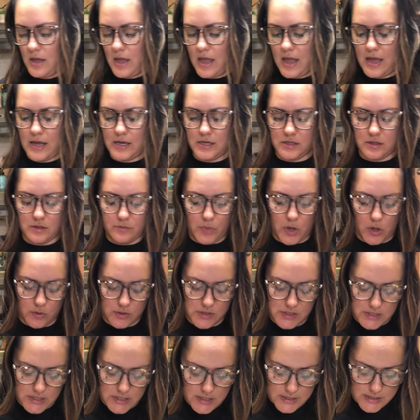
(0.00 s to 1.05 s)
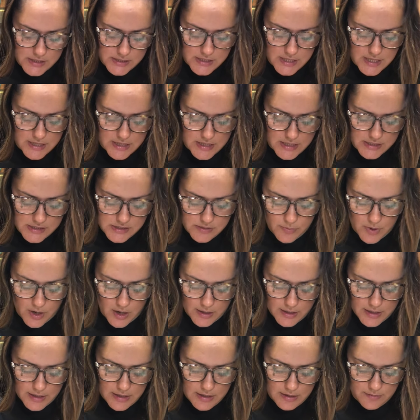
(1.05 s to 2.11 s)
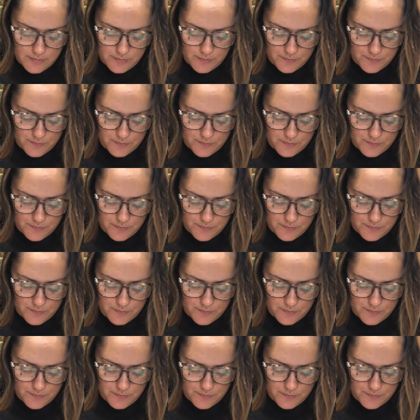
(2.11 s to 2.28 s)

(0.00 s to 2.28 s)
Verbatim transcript: and post-its in this pocket.